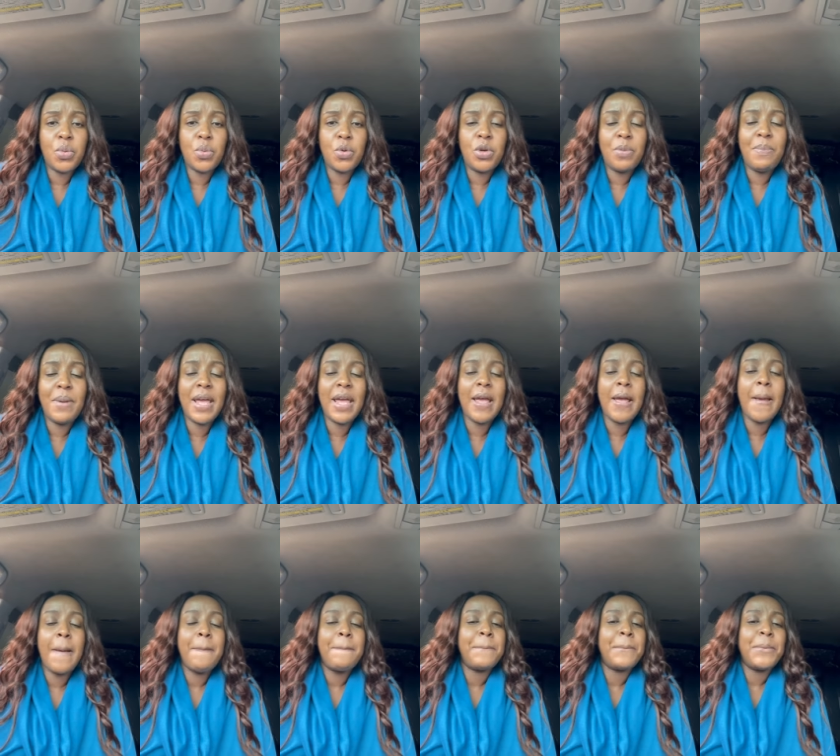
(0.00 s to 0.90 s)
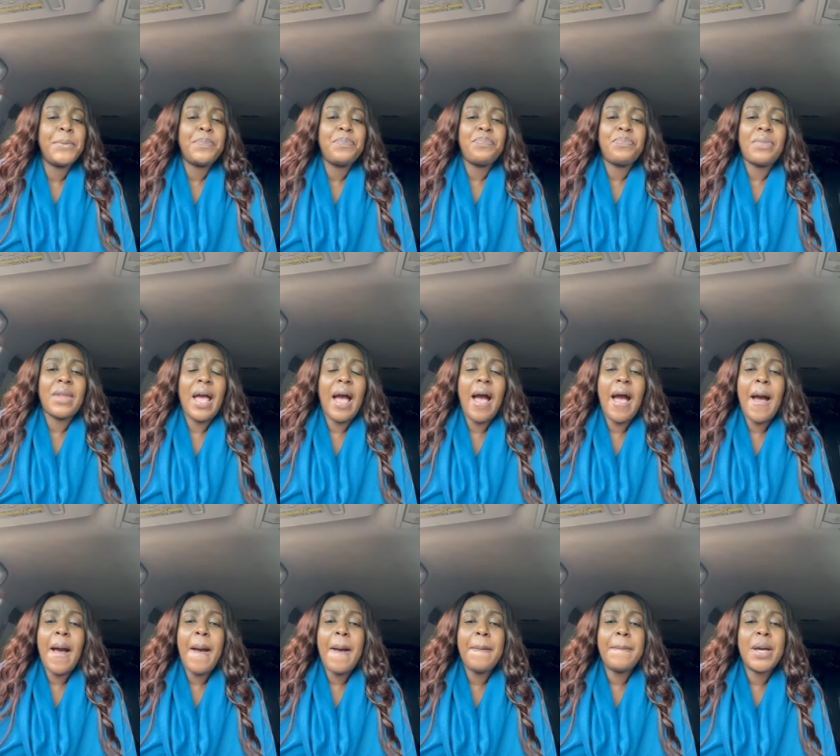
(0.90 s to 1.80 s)
would be.
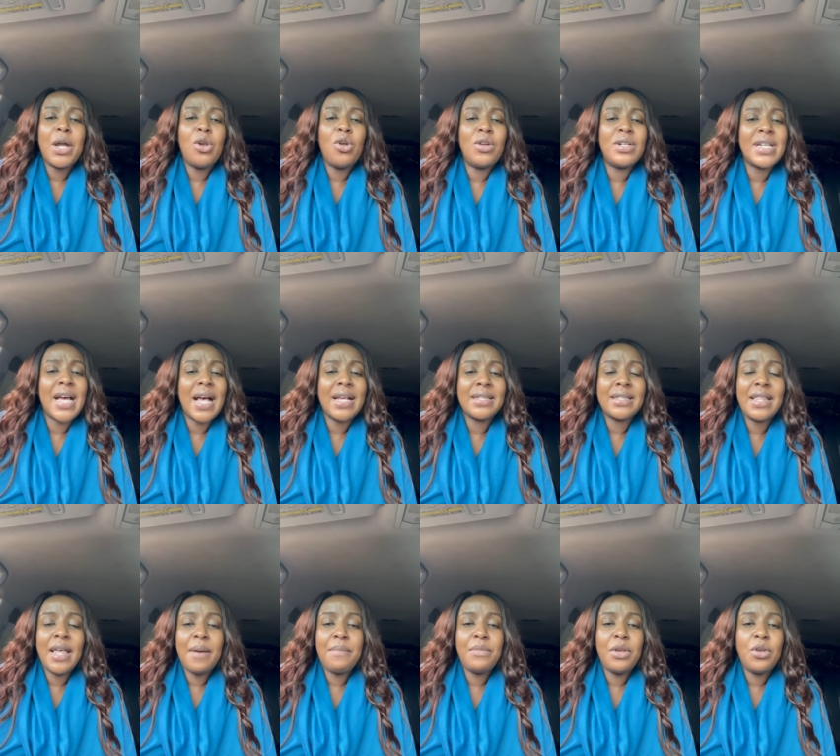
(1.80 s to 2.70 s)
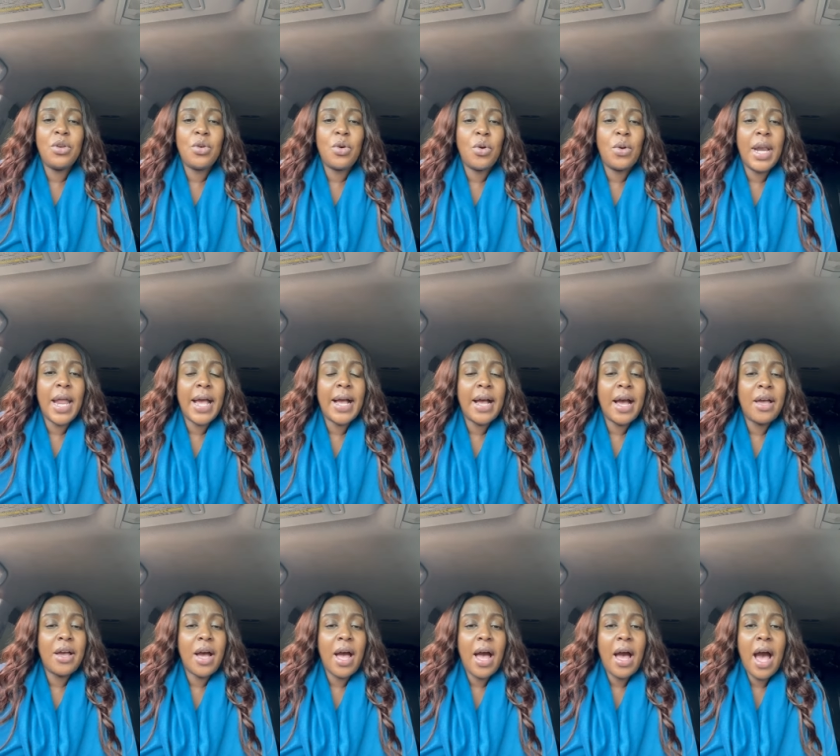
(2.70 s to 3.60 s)
Don't ask them,
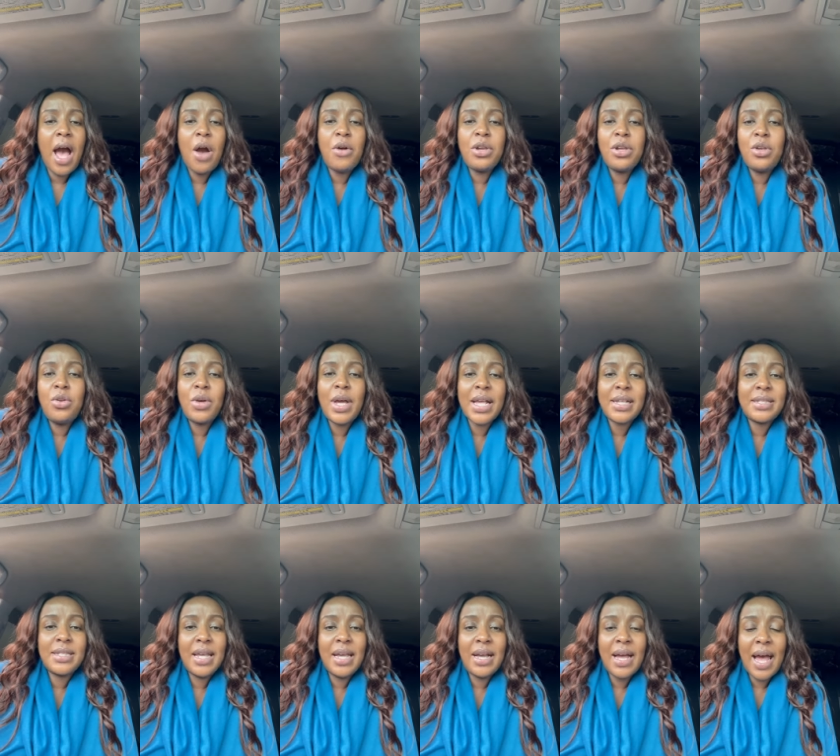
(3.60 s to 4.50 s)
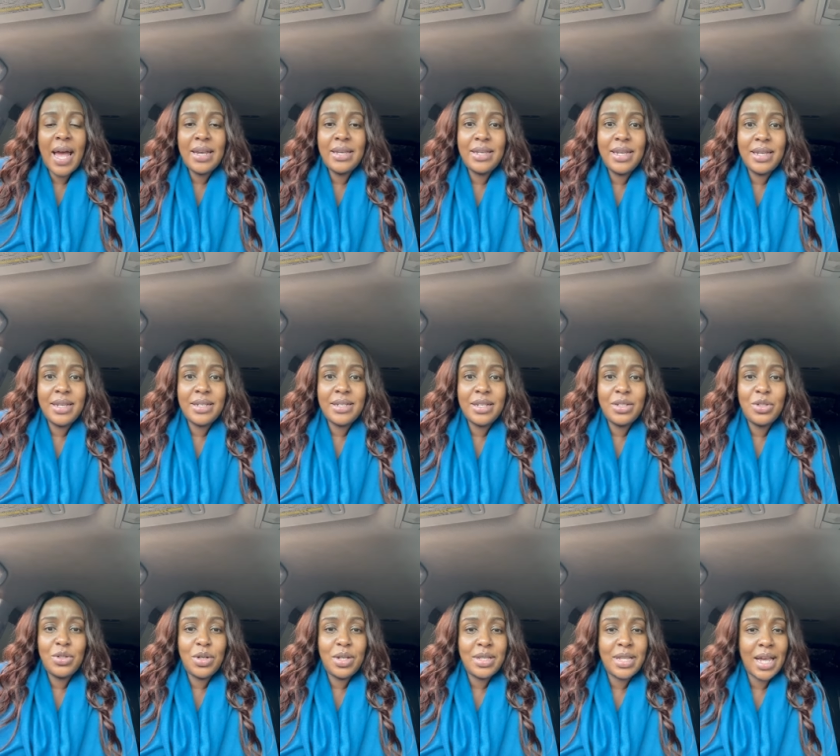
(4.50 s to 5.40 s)
how did you guys think I did
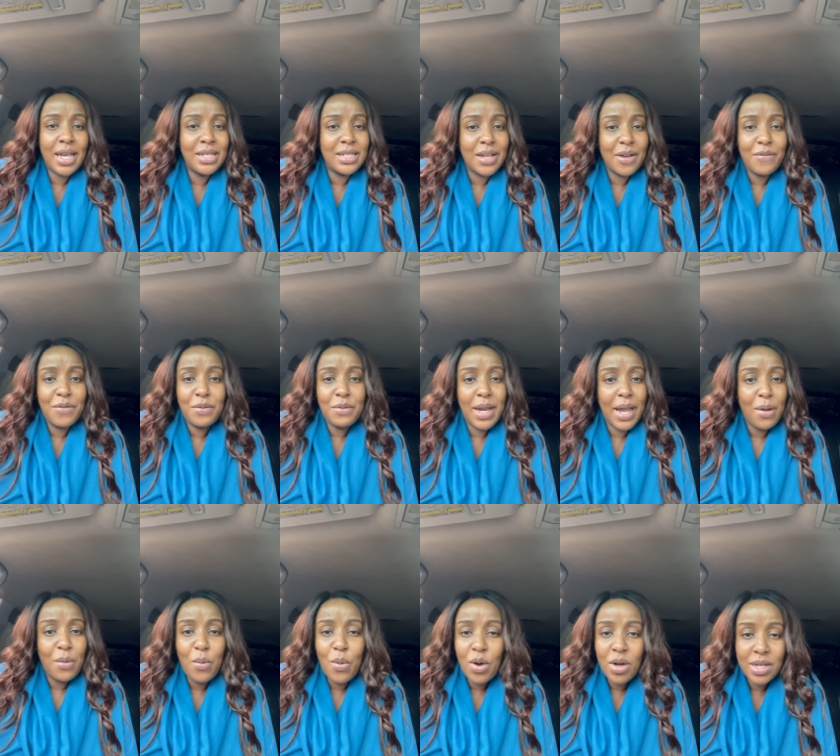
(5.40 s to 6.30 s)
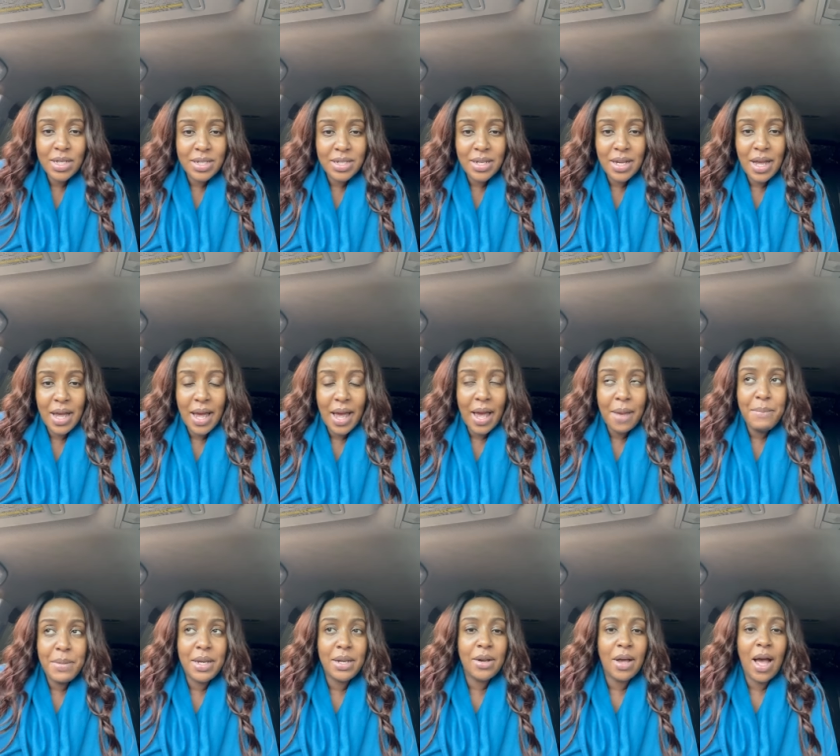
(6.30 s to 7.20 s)
during the interview?
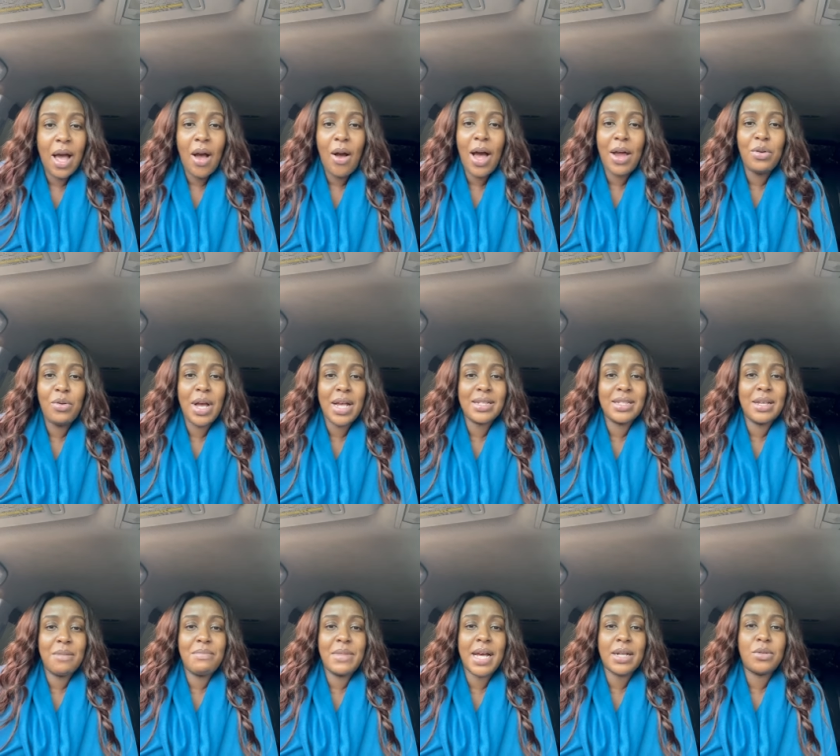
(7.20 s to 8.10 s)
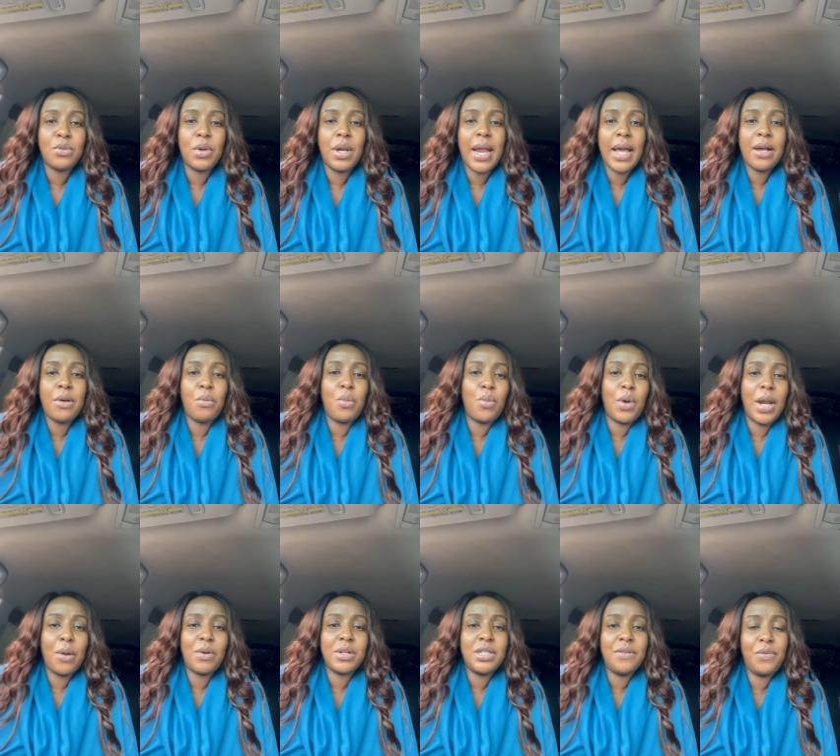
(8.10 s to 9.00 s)
How can you ask them that? Like
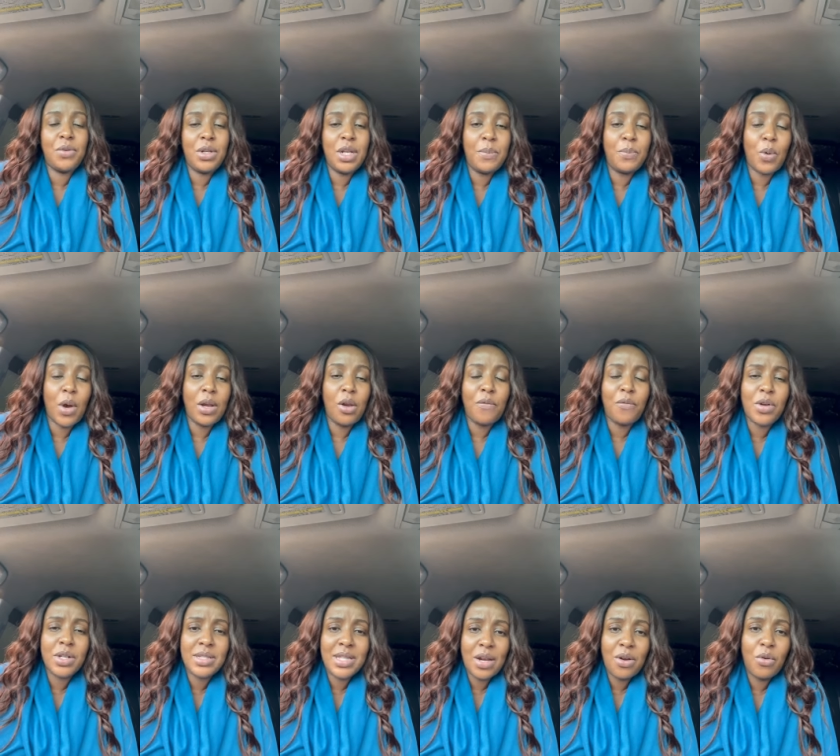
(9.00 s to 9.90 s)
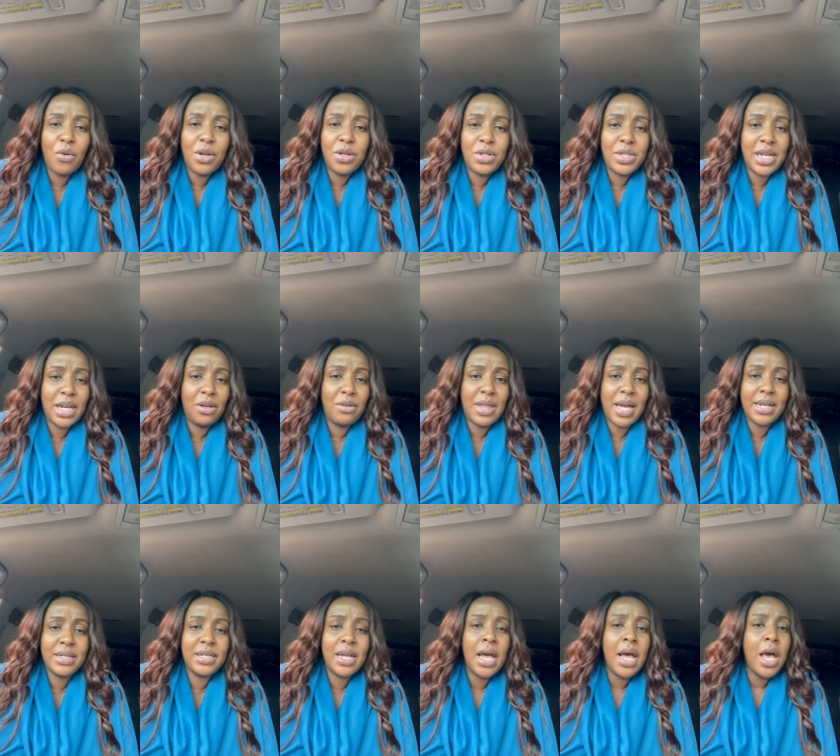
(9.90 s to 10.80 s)
what if you did poorly? Of course, they're not going to tell you that